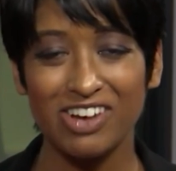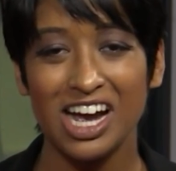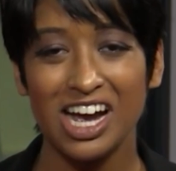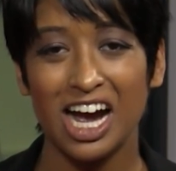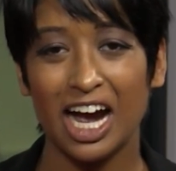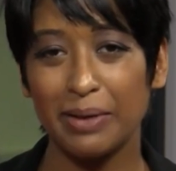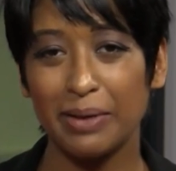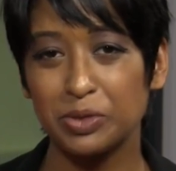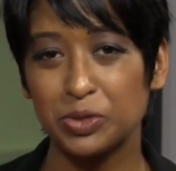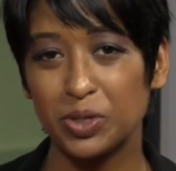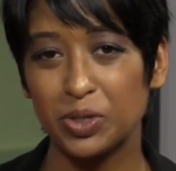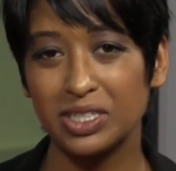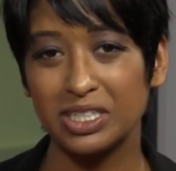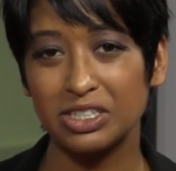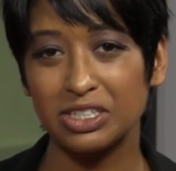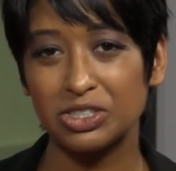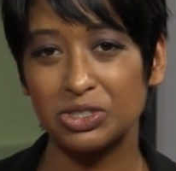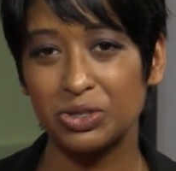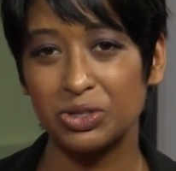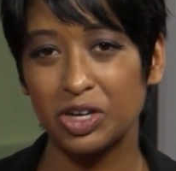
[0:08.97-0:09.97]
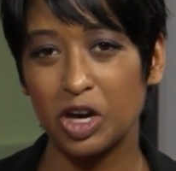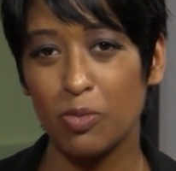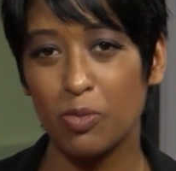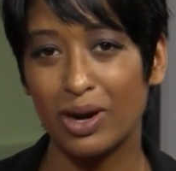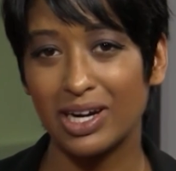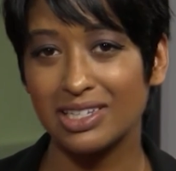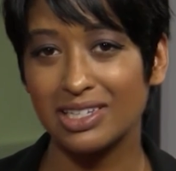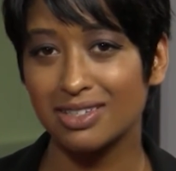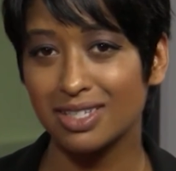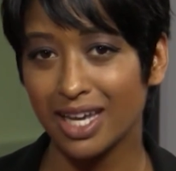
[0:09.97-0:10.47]
I'm joined in studio
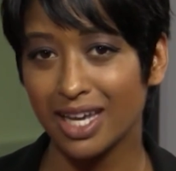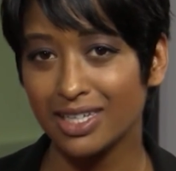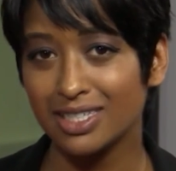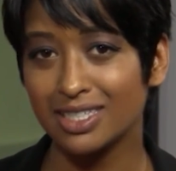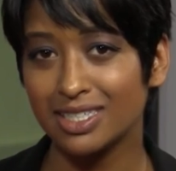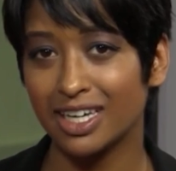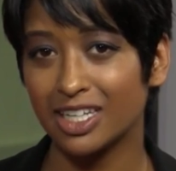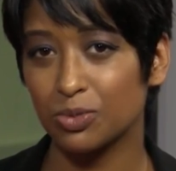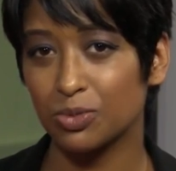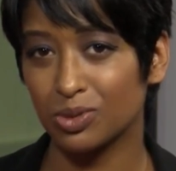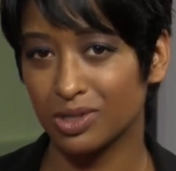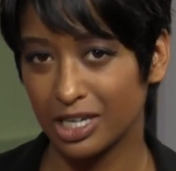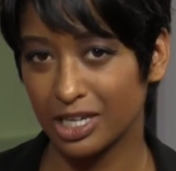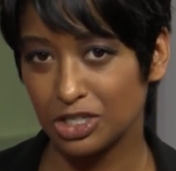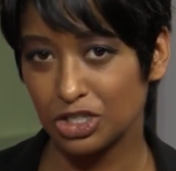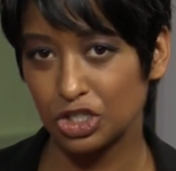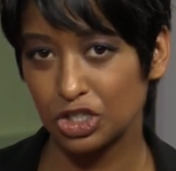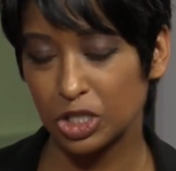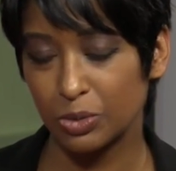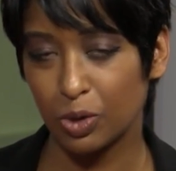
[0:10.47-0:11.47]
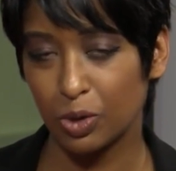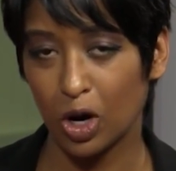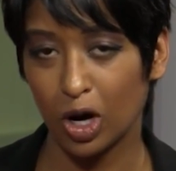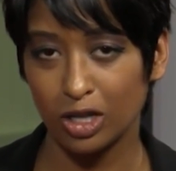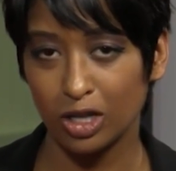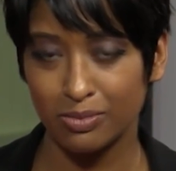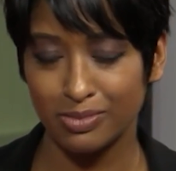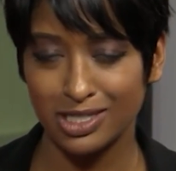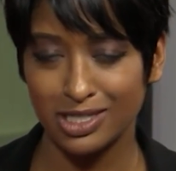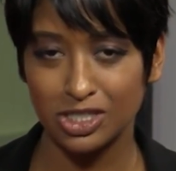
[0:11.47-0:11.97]
by sex and relationship
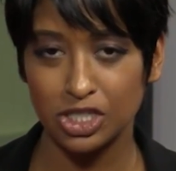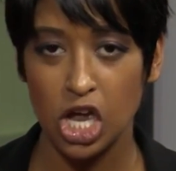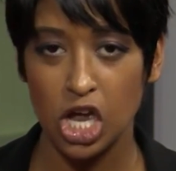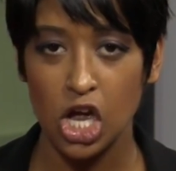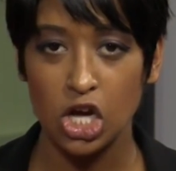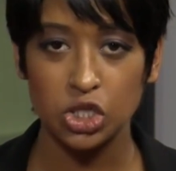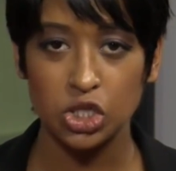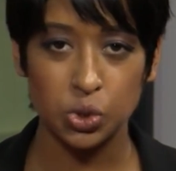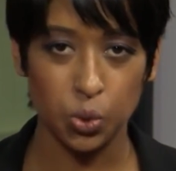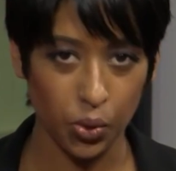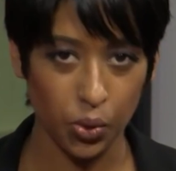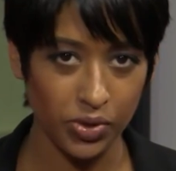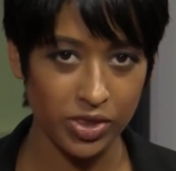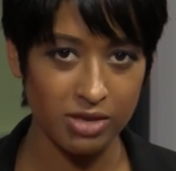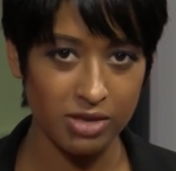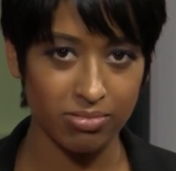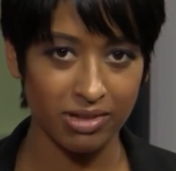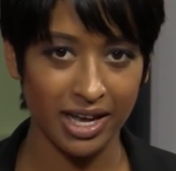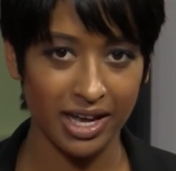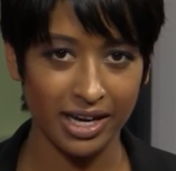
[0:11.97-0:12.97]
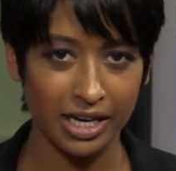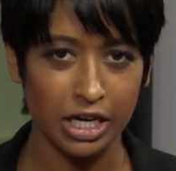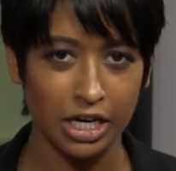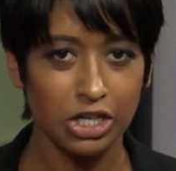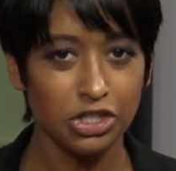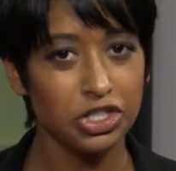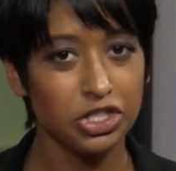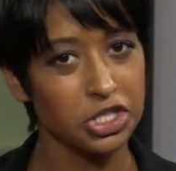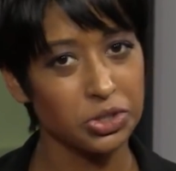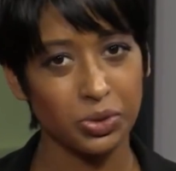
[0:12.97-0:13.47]
columnist Dorothy Black.
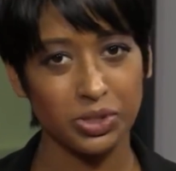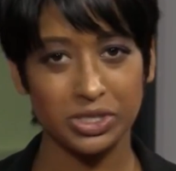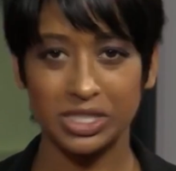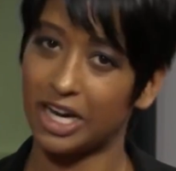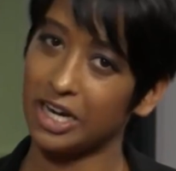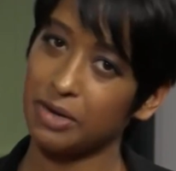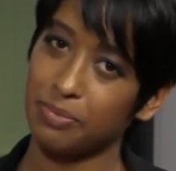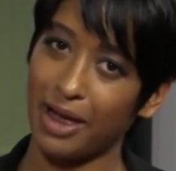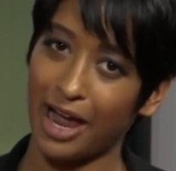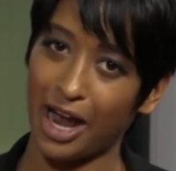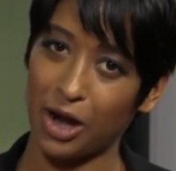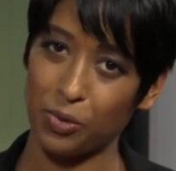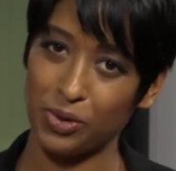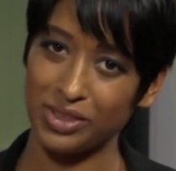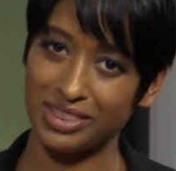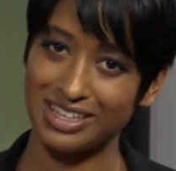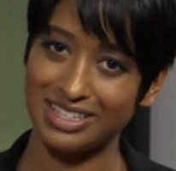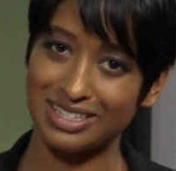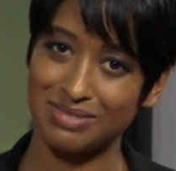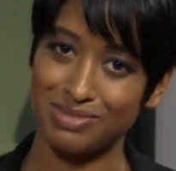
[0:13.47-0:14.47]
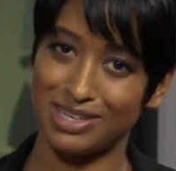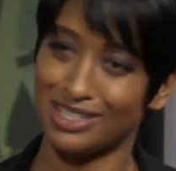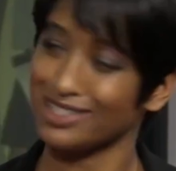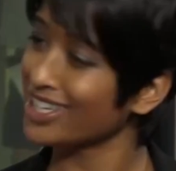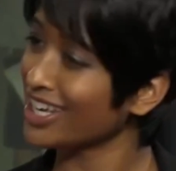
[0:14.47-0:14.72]
She's going to unpack what this means.